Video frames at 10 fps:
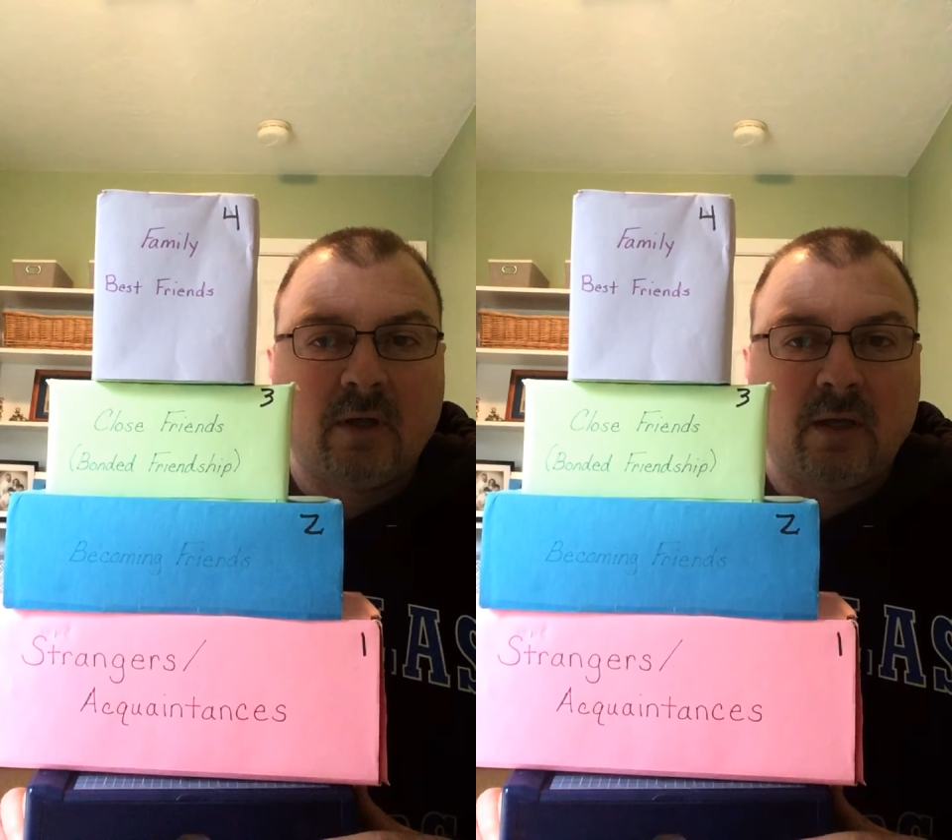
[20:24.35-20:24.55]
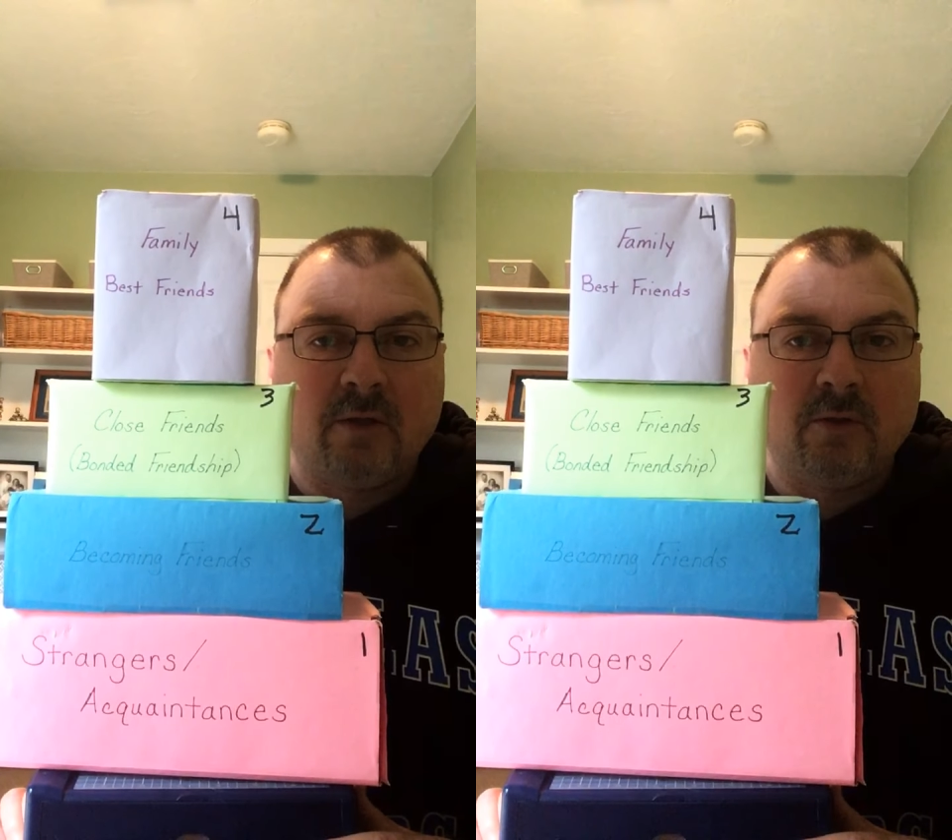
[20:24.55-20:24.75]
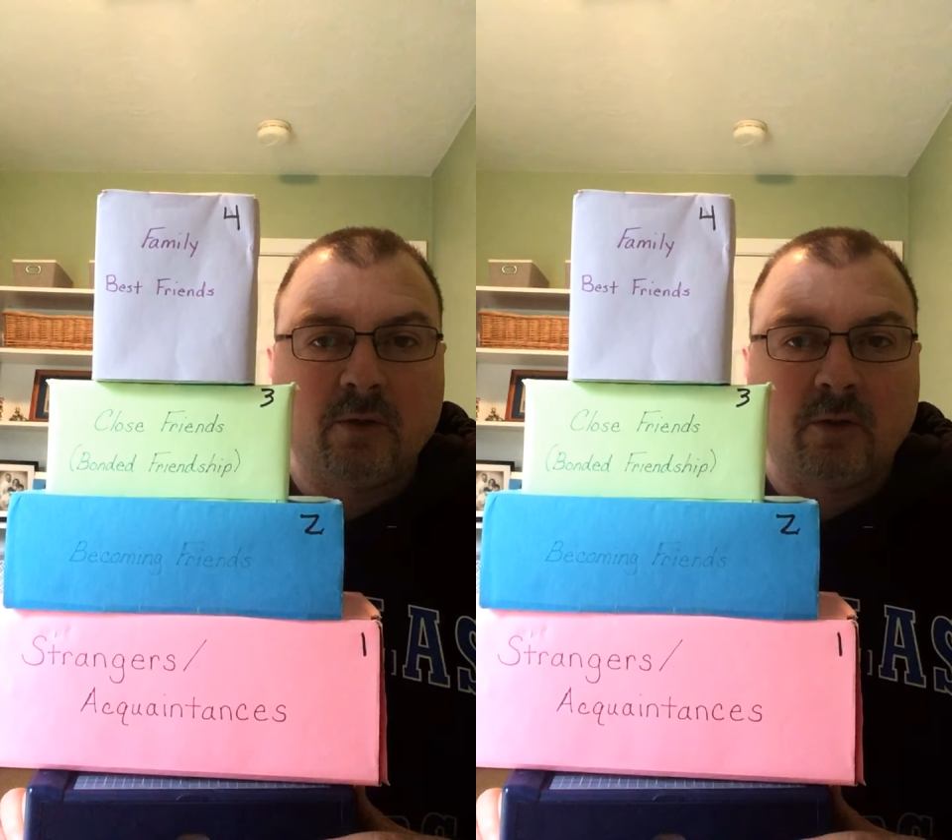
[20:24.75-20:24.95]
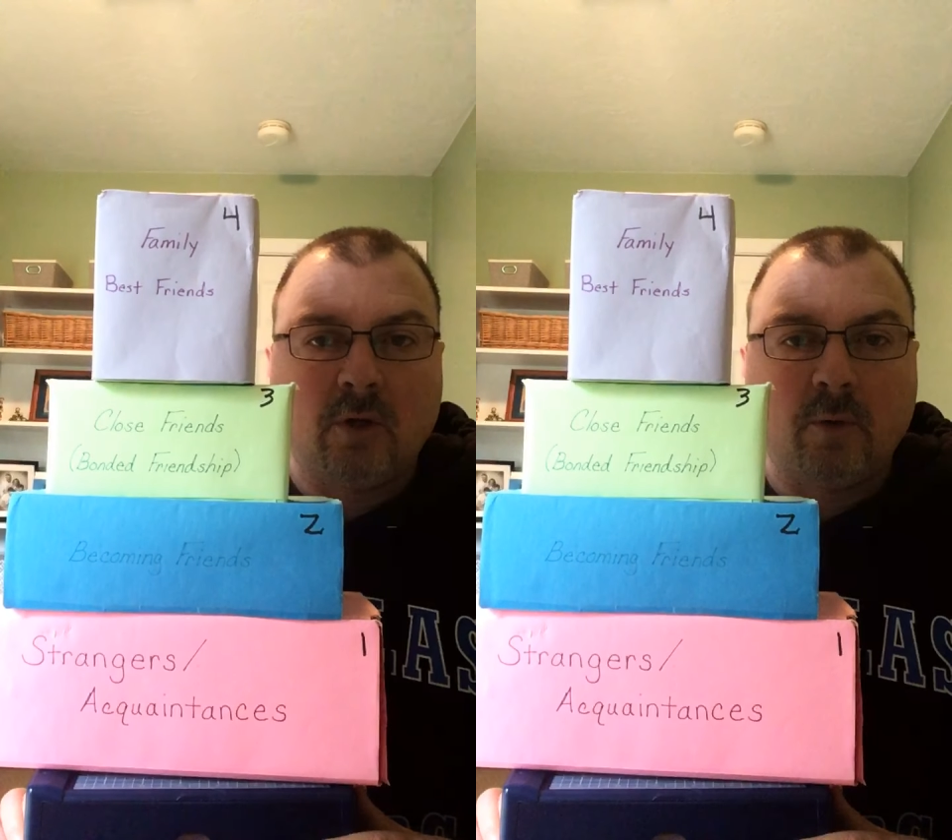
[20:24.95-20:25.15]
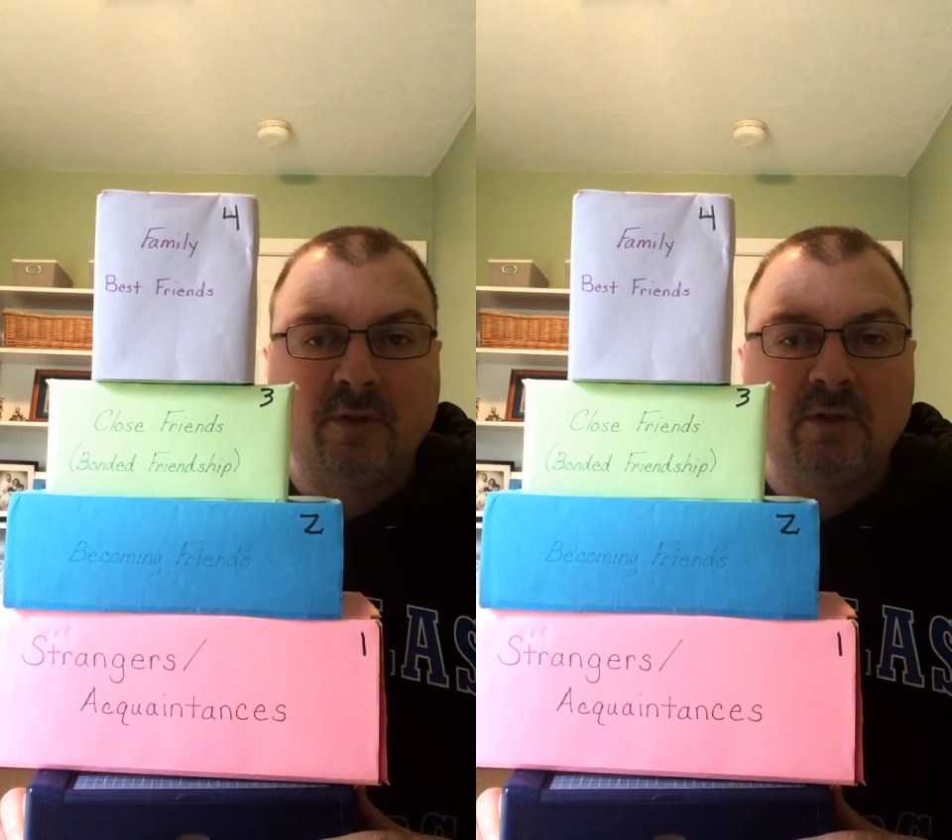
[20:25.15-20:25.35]
and you're
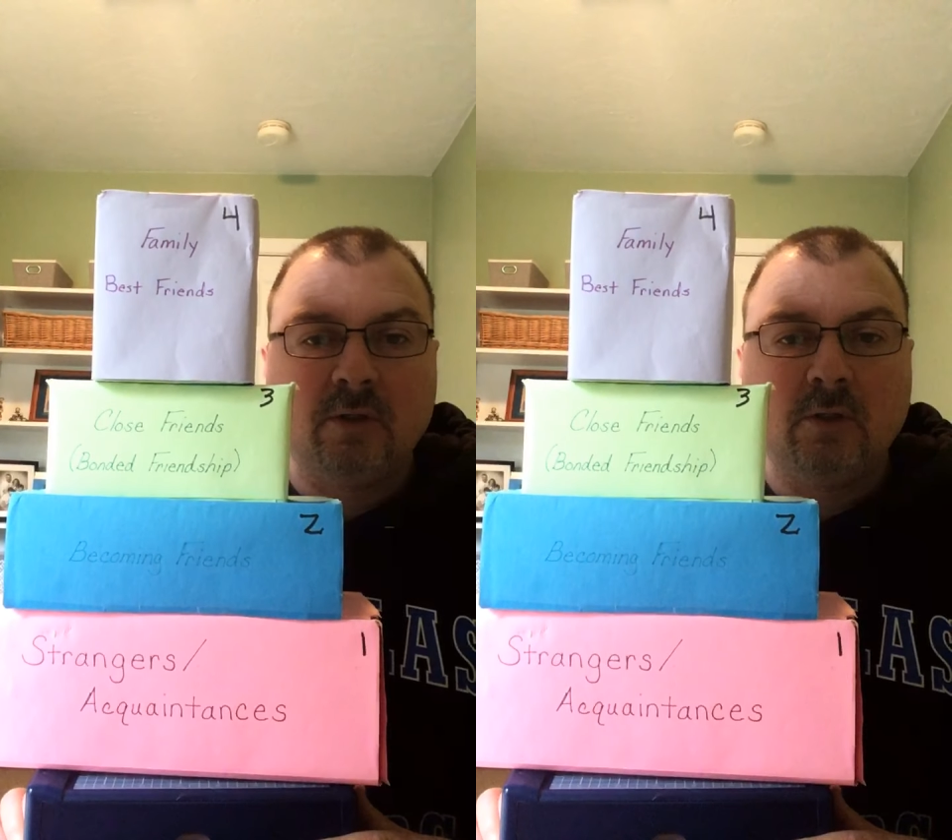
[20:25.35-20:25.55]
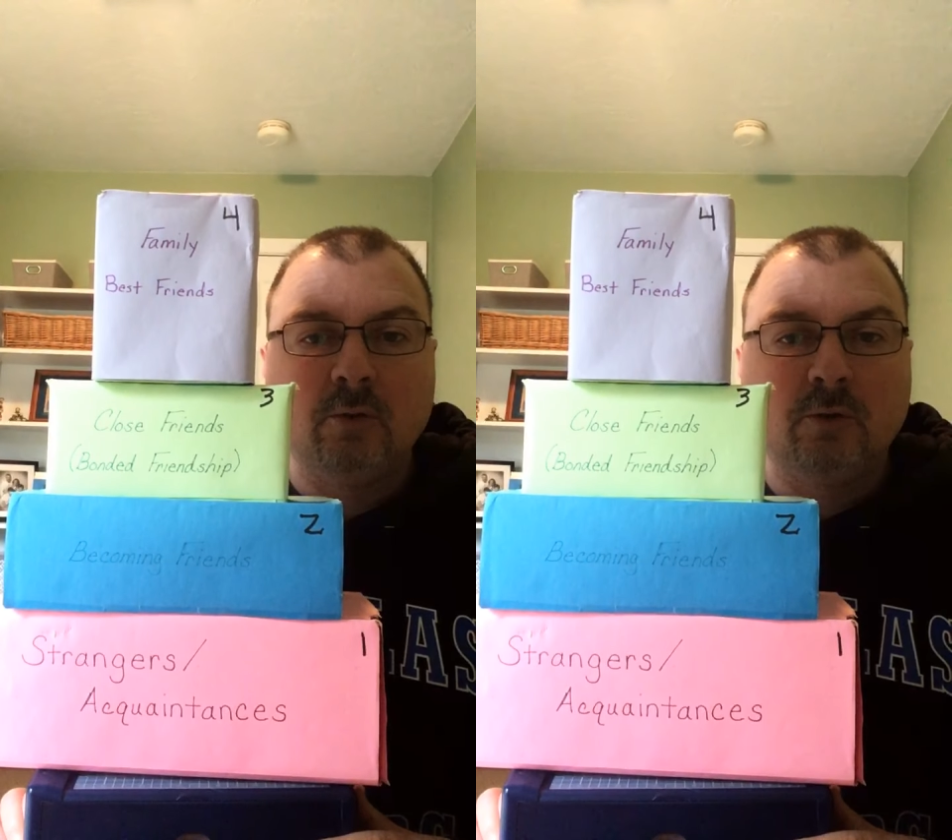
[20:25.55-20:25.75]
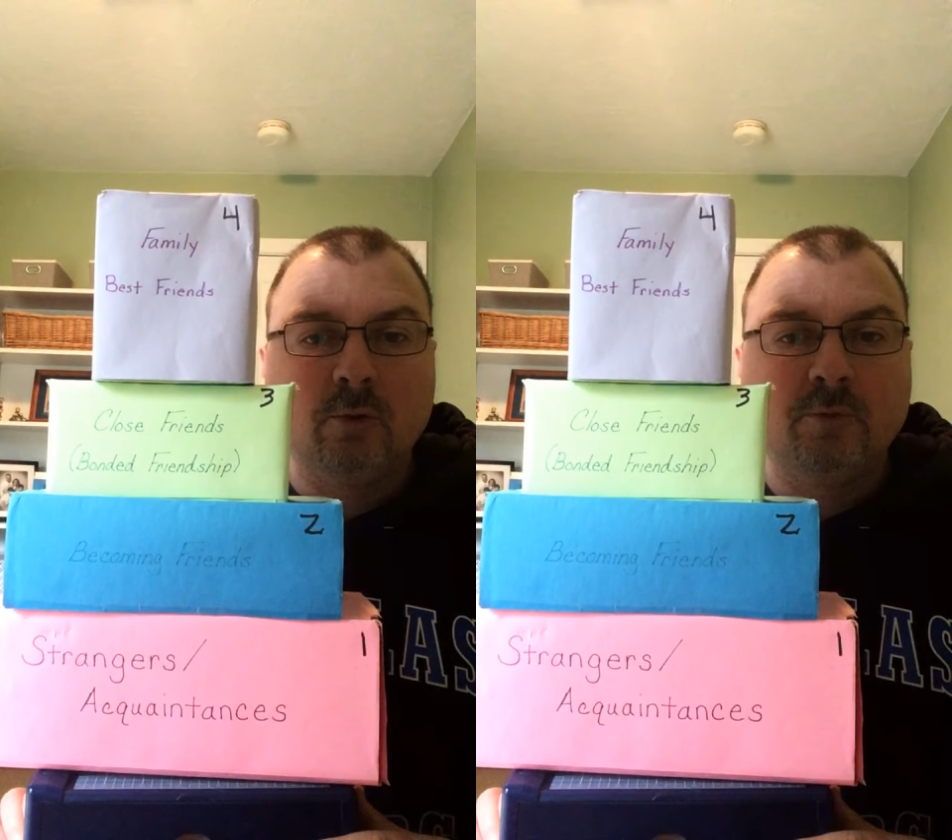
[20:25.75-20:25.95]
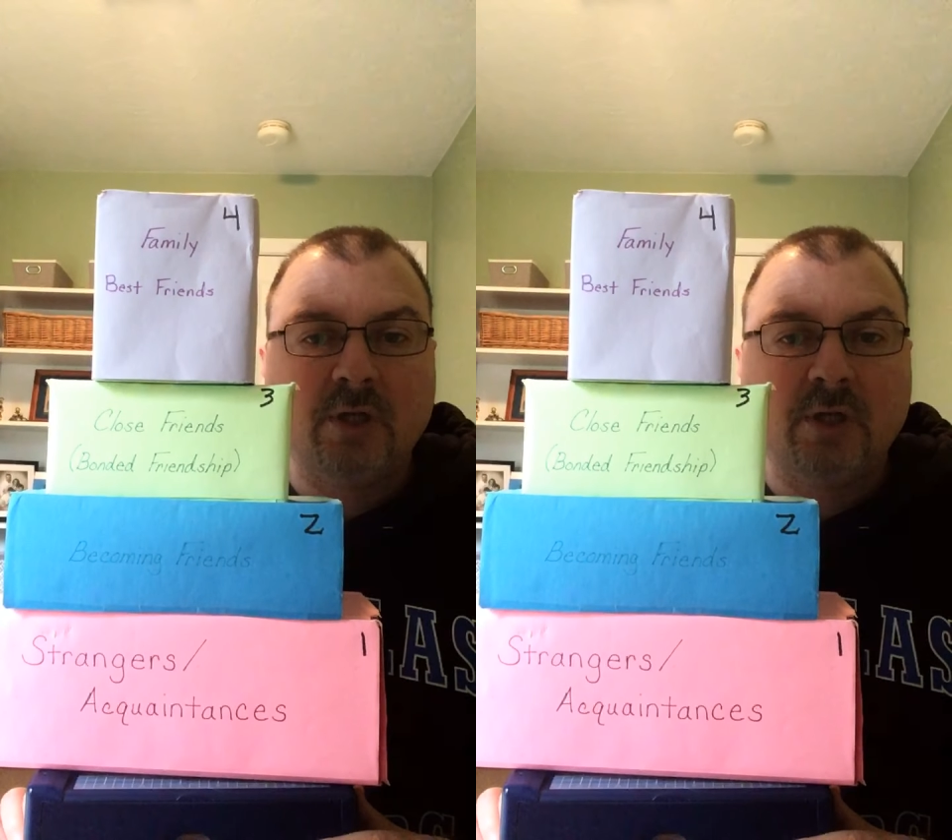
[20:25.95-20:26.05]
going to the YouTube